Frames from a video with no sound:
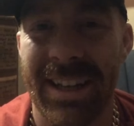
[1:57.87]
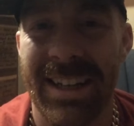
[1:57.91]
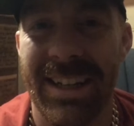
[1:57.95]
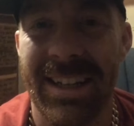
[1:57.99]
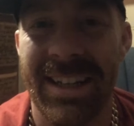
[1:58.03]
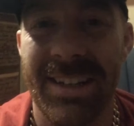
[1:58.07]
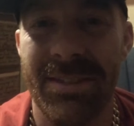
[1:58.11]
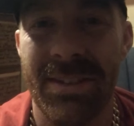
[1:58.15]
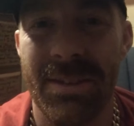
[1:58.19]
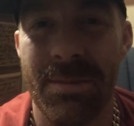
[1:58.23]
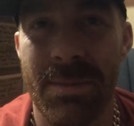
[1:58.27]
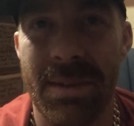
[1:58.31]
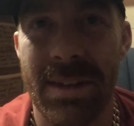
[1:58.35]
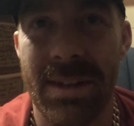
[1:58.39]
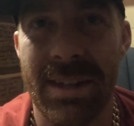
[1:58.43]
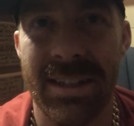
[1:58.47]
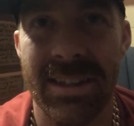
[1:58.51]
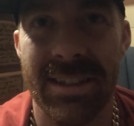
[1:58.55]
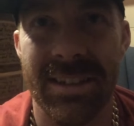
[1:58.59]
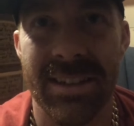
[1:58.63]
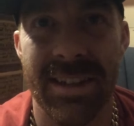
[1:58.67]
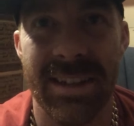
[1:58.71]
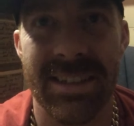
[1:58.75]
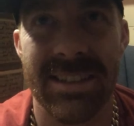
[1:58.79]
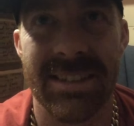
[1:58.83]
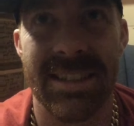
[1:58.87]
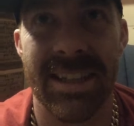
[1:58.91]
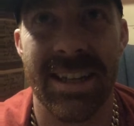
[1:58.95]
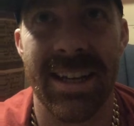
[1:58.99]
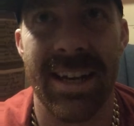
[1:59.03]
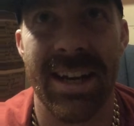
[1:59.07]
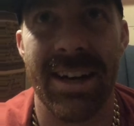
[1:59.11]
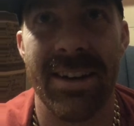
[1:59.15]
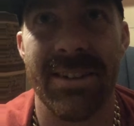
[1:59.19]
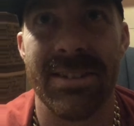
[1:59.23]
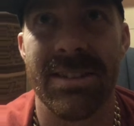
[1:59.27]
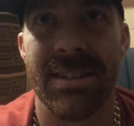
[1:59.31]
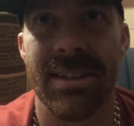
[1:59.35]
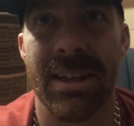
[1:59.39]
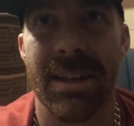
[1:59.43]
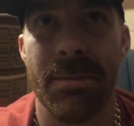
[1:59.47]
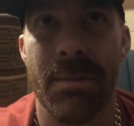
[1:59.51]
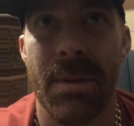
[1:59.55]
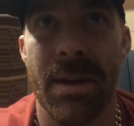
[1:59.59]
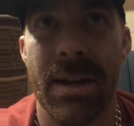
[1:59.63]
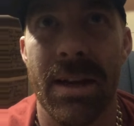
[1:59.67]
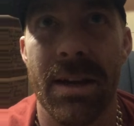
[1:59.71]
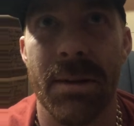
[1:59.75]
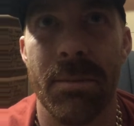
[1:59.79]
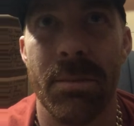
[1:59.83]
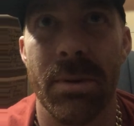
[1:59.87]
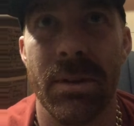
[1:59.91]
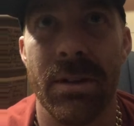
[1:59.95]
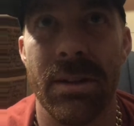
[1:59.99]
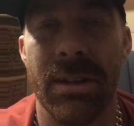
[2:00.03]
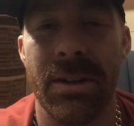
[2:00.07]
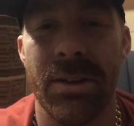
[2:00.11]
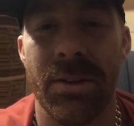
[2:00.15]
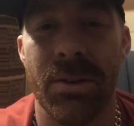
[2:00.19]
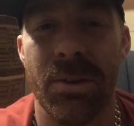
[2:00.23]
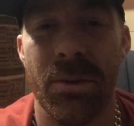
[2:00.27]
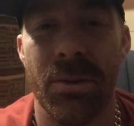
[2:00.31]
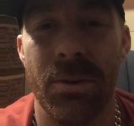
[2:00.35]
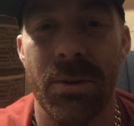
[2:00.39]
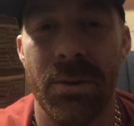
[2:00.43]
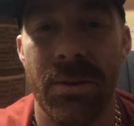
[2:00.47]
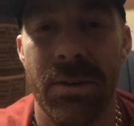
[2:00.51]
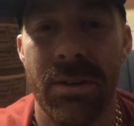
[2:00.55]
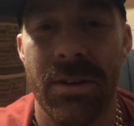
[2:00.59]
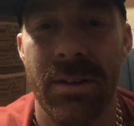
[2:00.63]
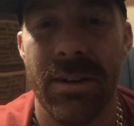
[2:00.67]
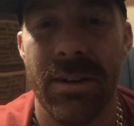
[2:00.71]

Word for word: I didn't even mean to like set out to like make a political